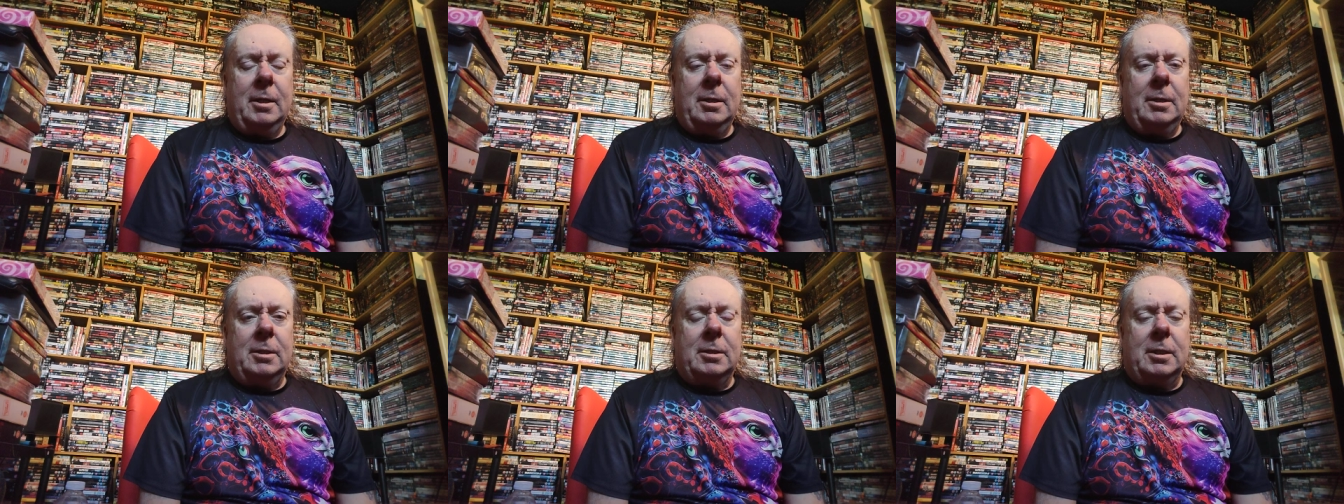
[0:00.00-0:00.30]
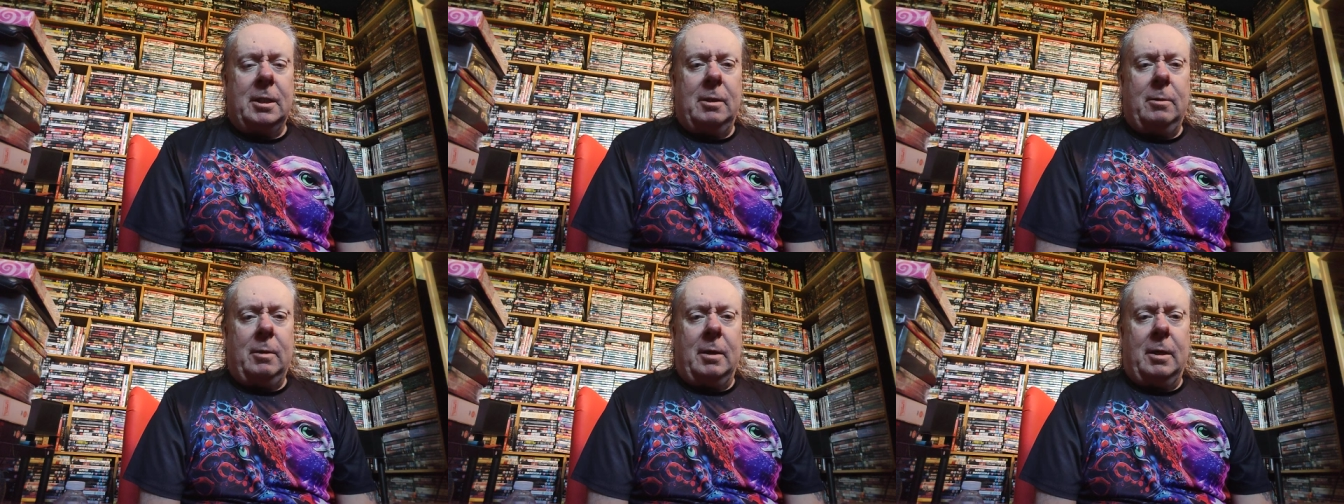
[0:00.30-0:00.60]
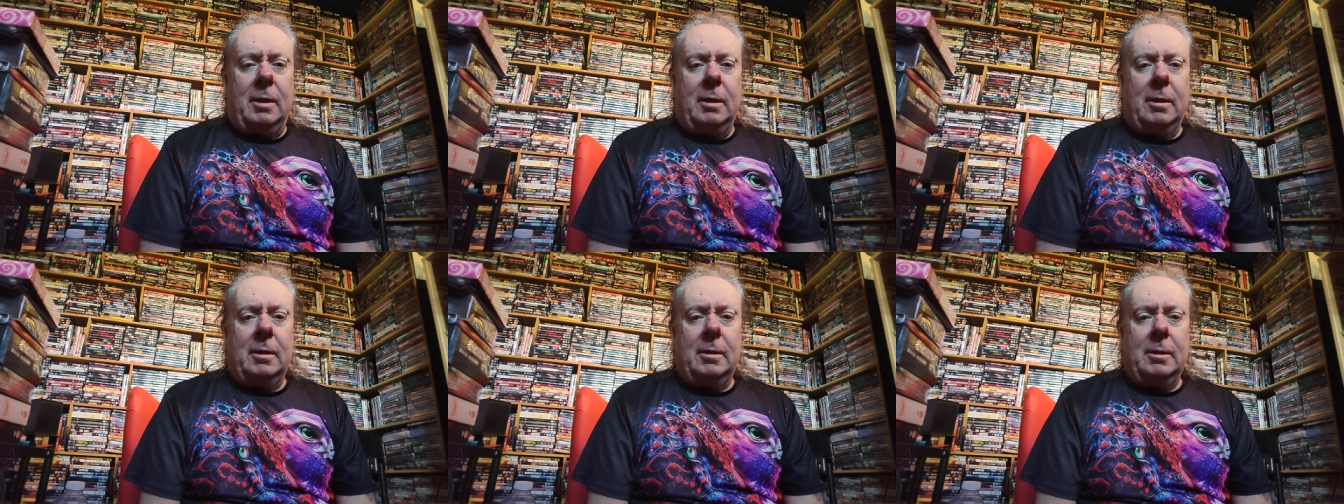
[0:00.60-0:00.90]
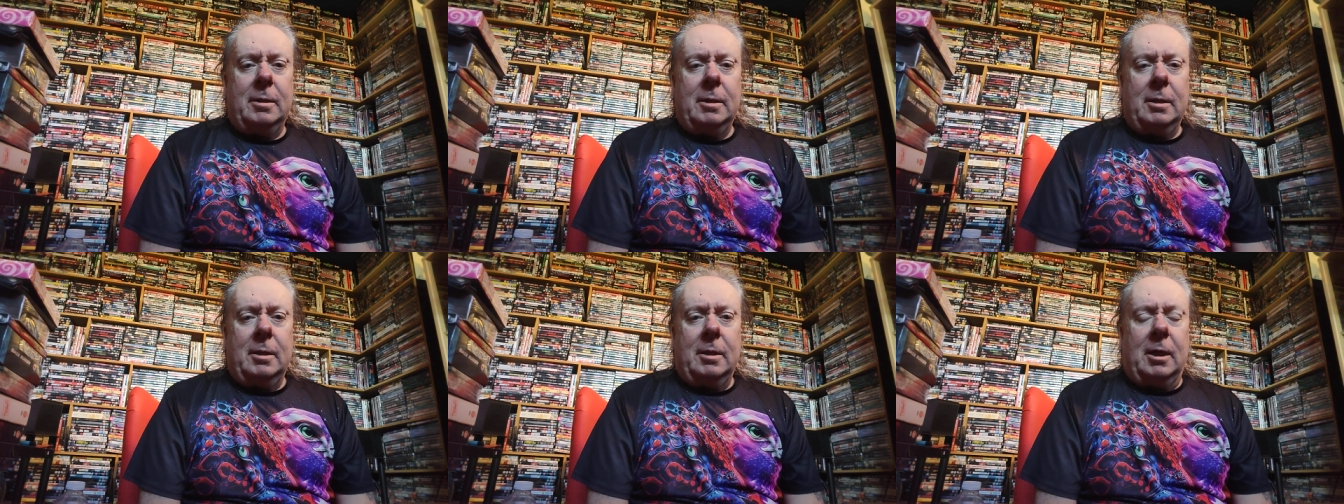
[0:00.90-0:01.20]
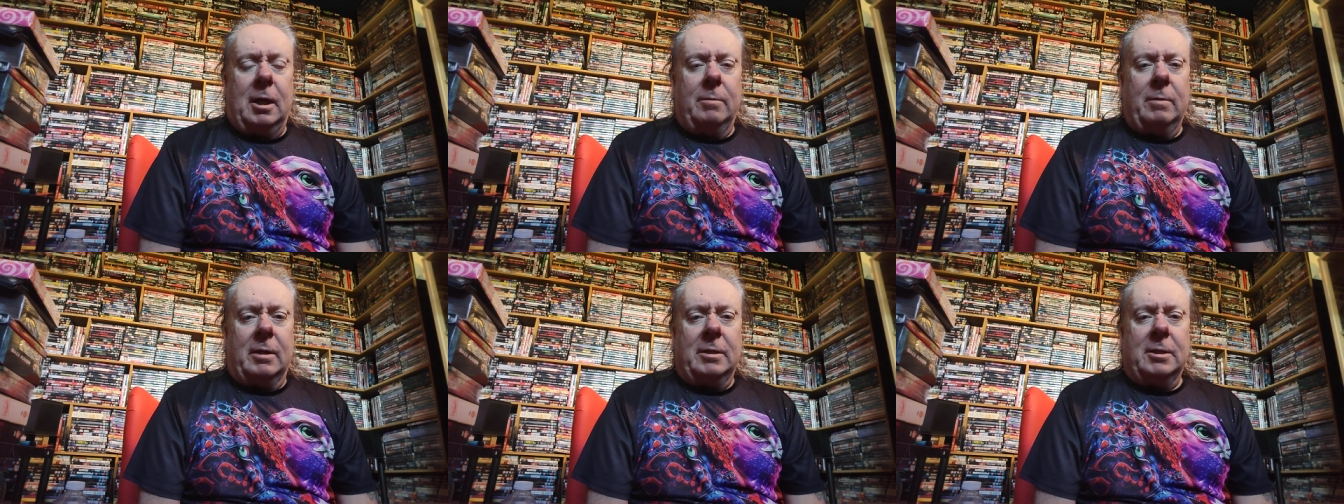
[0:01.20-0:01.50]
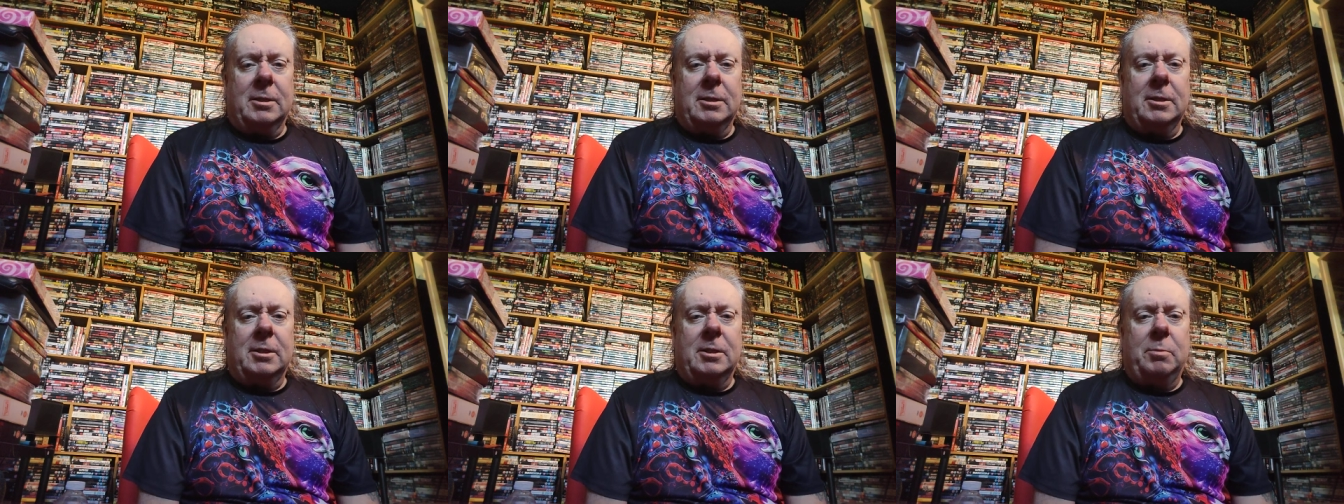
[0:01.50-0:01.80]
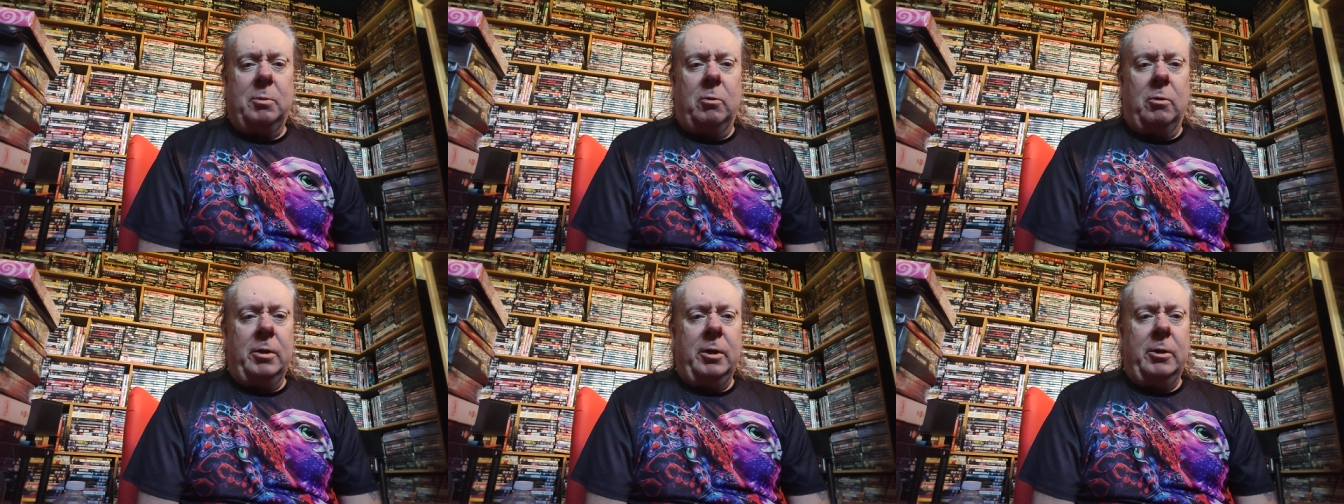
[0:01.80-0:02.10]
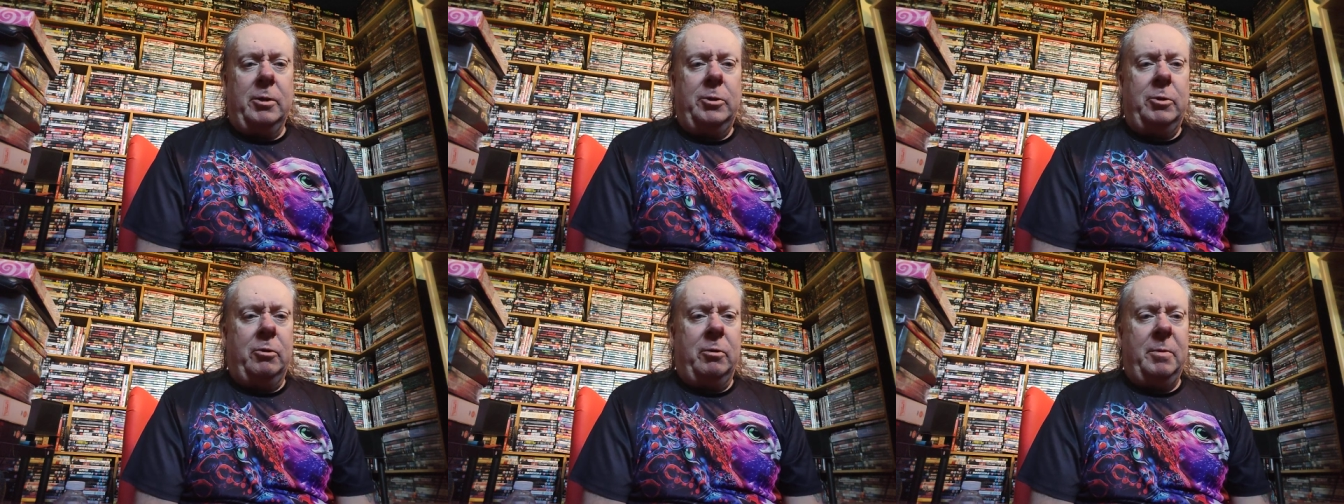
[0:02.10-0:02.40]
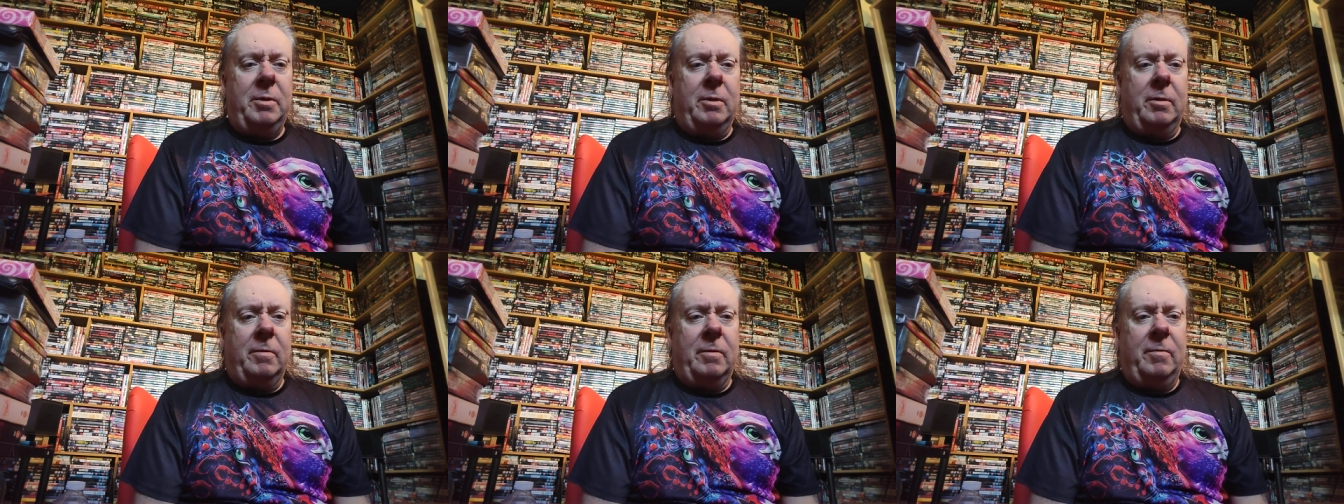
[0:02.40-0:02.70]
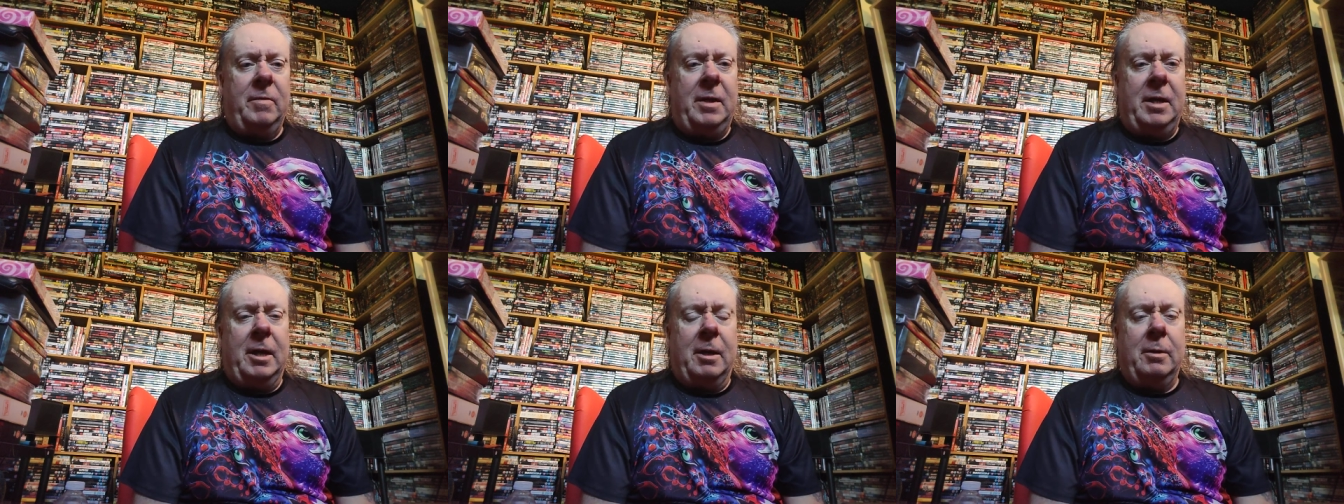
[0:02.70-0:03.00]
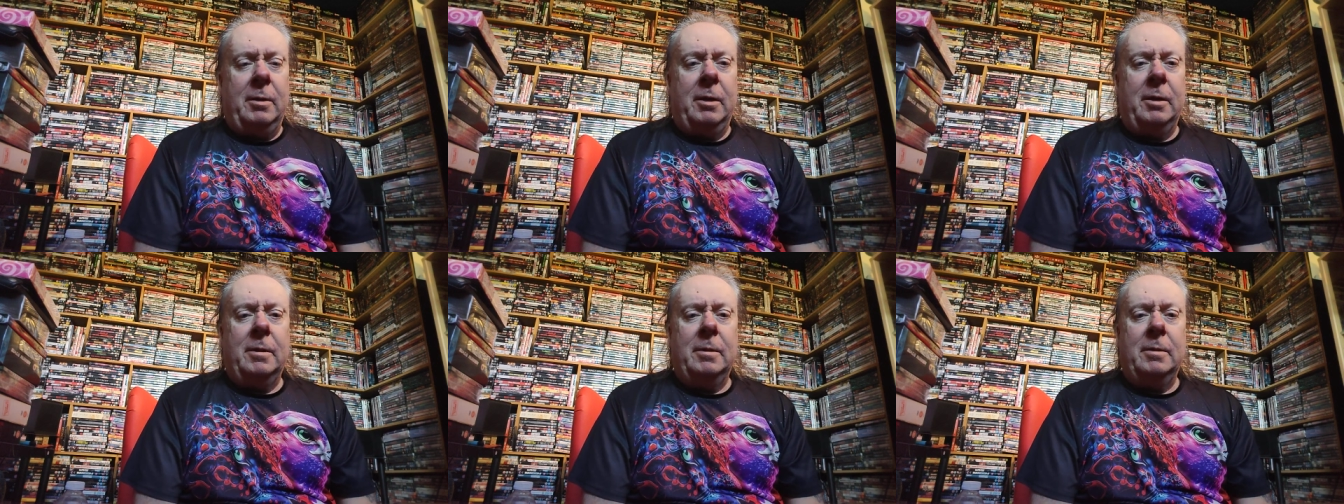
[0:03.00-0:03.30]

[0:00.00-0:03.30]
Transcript: so hope that doesn't spoil your enjoyment of the video.